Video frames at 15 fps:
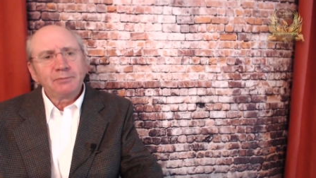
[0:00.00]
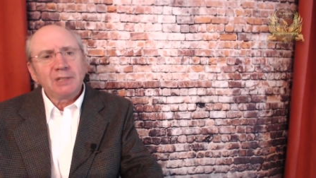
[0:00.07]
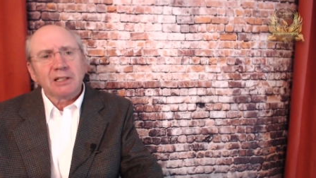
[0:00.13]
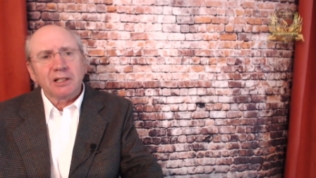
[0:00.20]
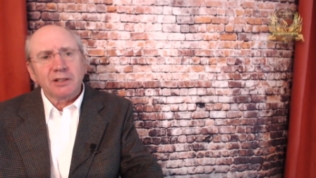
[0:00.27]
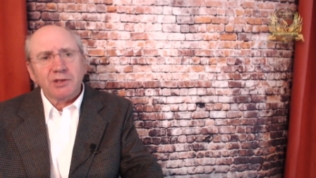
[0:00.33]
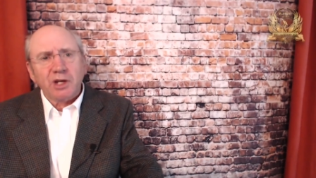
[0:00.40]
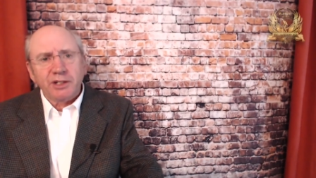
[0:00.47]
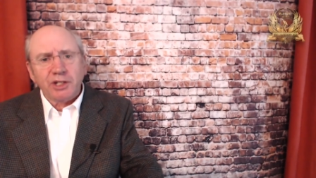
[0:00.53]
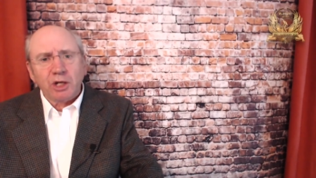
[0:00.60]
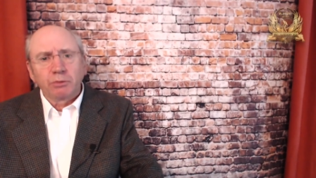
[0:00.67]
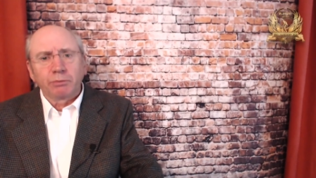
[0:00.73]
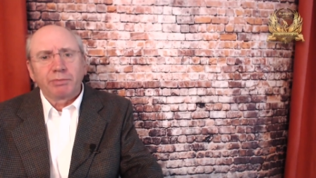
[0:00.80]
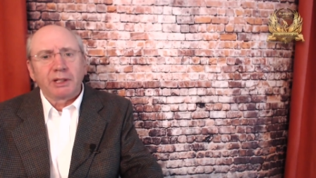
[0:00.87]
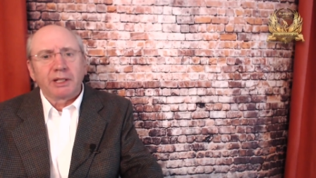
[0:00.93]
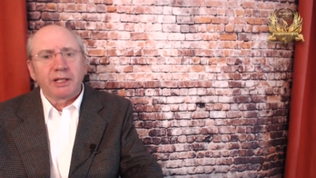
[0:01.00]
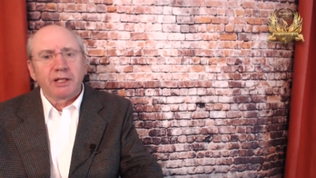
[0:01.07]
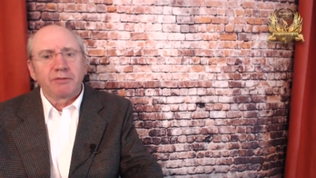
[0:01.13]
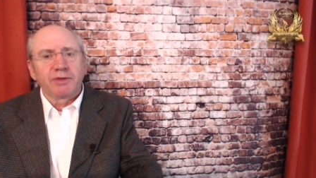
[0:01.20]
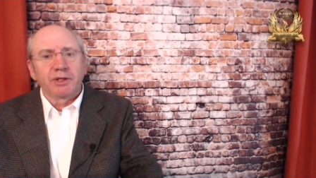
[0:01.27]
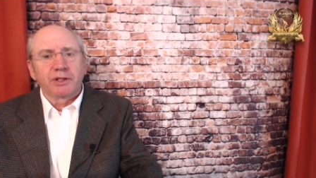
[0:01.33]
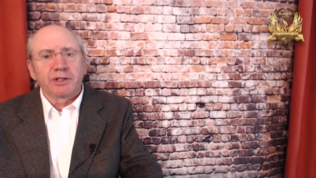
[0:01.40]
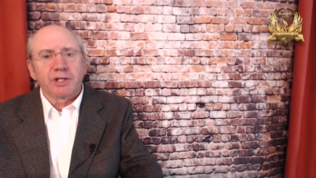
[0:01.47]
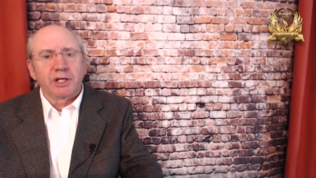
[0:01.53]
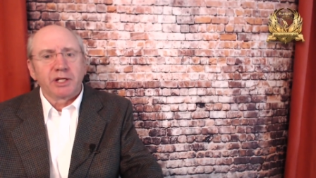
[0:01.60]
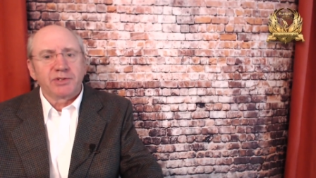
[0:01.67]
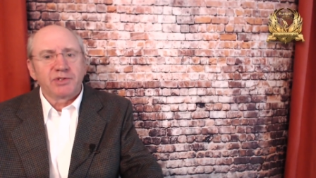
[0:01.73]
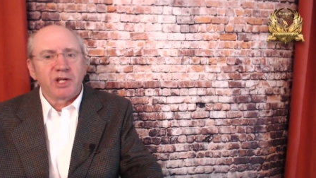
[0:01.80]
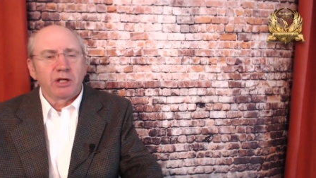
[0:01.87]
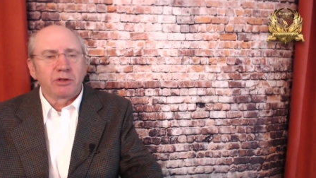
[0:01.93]
because I don't believe that uh,
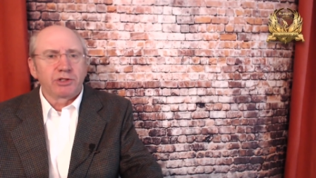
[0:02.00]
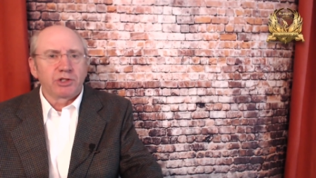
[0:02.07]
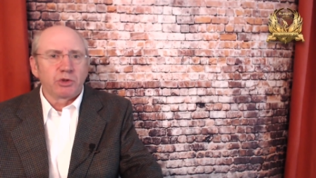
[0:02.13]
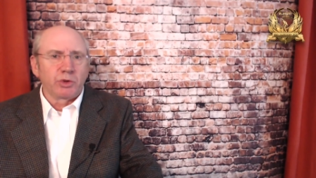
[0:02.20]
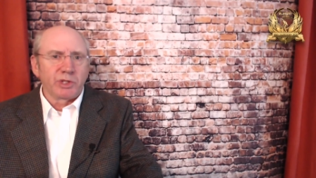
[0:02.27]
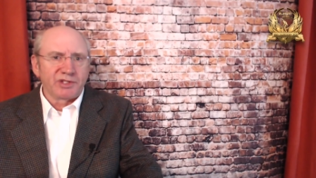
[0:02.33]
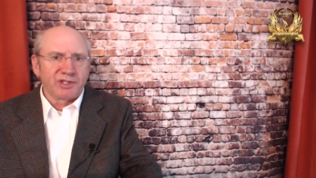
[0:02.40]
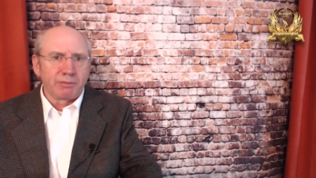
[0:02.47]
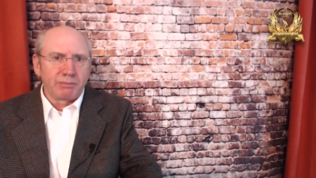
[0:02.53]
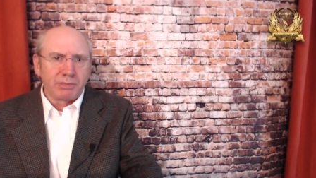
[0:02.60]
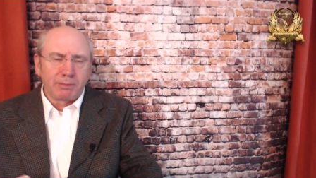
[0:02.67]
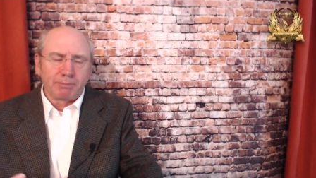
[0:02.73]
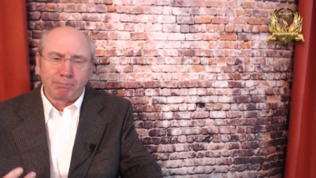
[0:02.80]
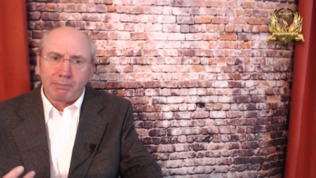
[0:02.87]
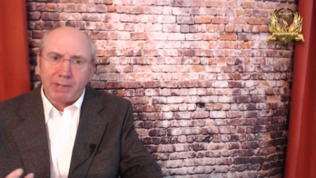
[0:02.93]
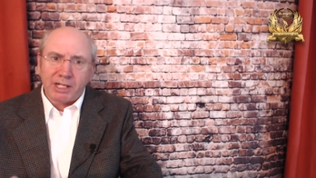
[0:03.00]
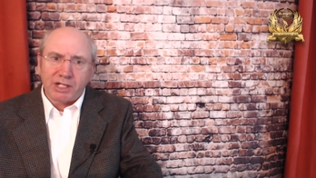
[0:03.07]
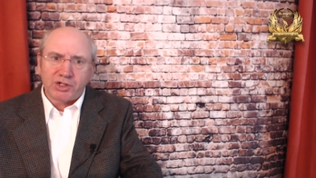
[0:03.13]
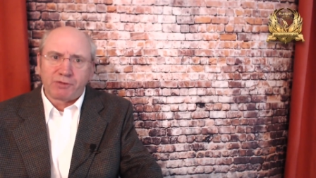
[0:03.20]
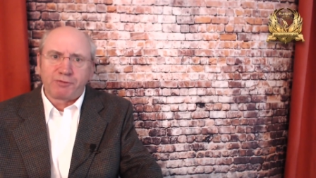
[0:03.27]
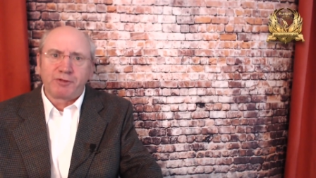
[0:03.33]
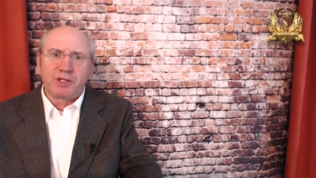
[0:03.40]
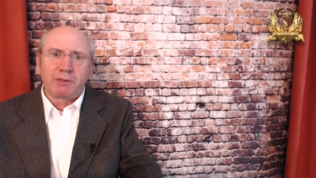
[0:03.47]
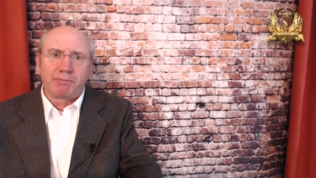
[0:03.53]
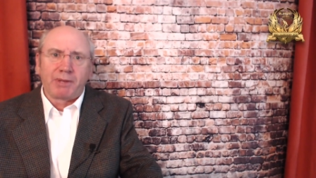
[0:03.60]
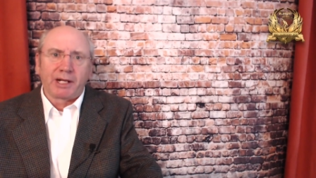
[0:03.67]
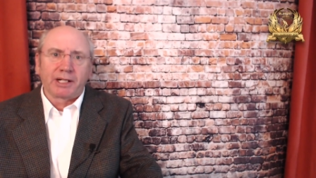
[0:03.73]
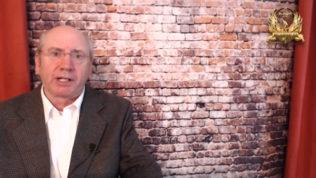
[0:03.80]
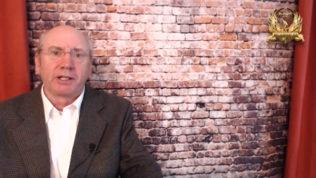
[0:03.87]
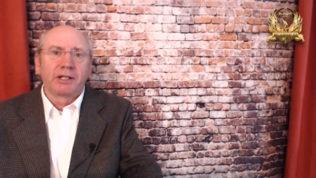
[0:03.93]
CO2 is the major
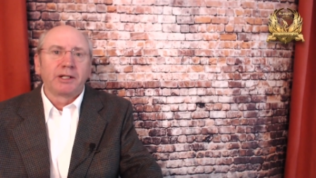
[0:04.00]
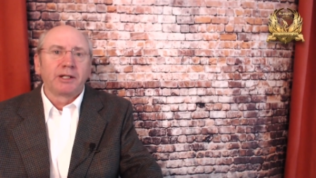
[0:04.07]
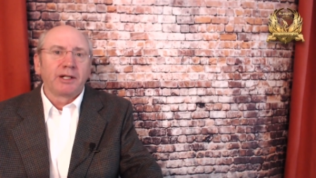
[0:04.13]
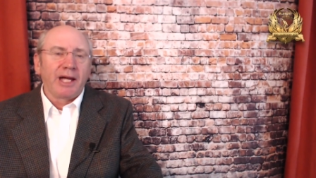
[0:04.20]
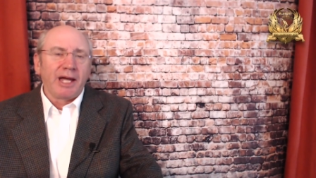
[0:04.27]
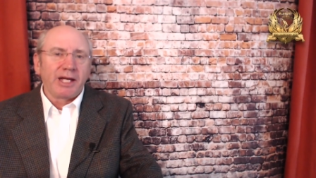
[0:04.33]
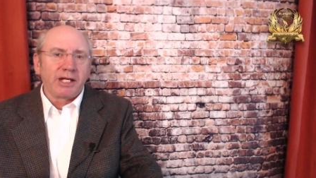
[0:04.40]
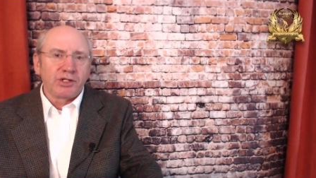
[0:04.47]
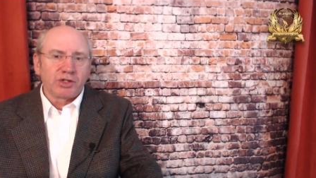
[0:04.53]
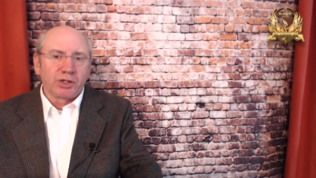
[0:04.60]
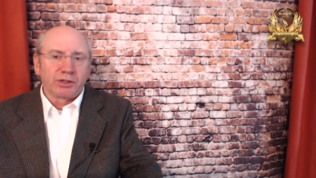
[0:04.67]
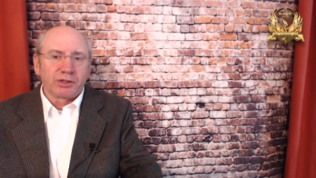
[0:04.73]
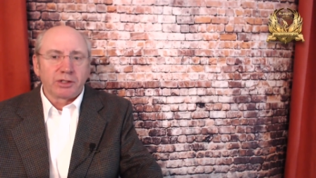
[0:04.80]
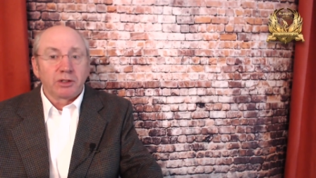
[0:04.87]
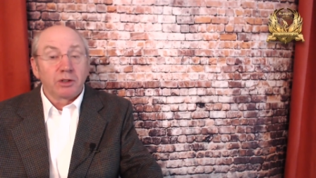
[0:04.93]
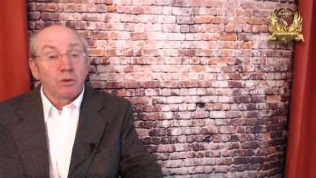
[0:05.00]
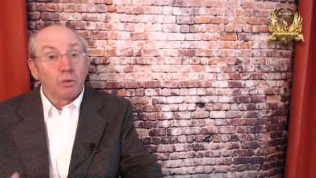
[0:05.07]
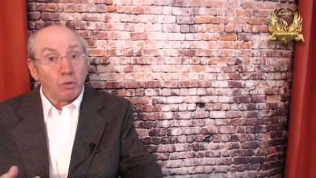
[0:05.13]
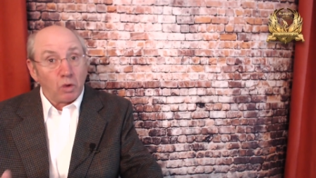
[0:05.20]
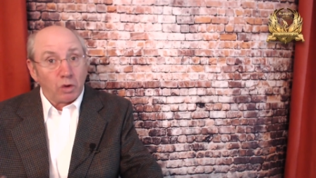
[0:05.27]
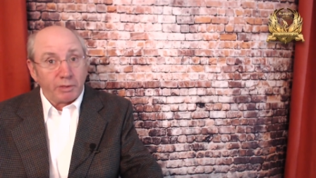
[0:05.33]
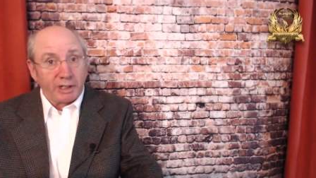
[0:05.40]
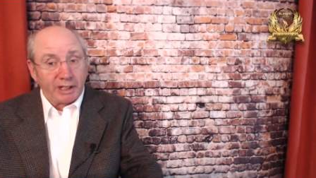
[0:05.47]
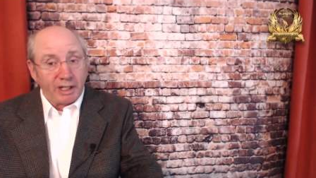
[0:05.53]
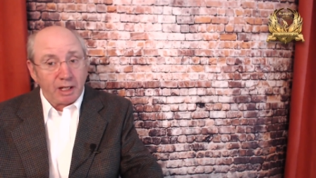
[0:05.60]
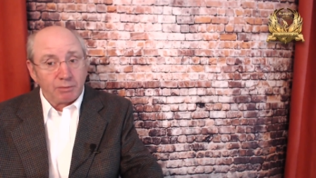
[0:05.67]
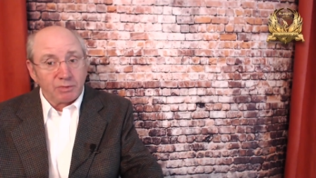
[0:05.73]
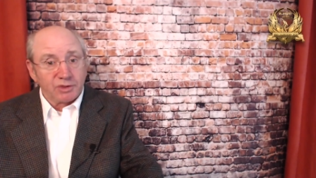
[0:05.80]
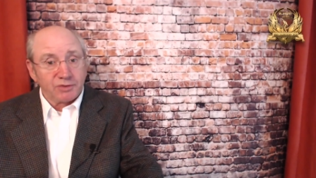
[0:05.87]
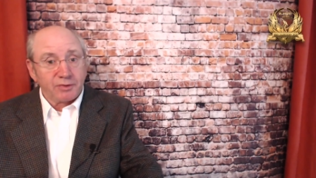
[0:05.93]
feedback agent warming the
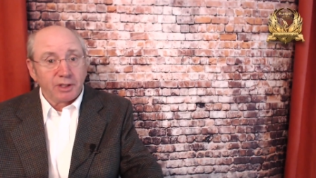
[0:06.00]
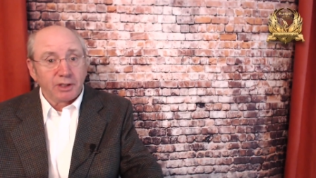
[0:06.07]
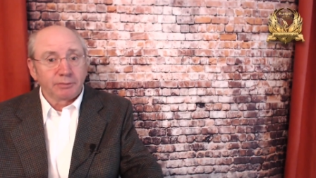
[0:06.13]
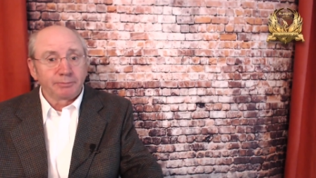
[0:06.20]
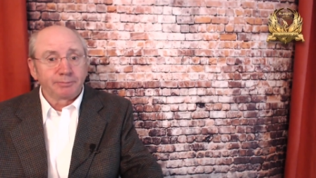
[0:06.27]
atmosphere.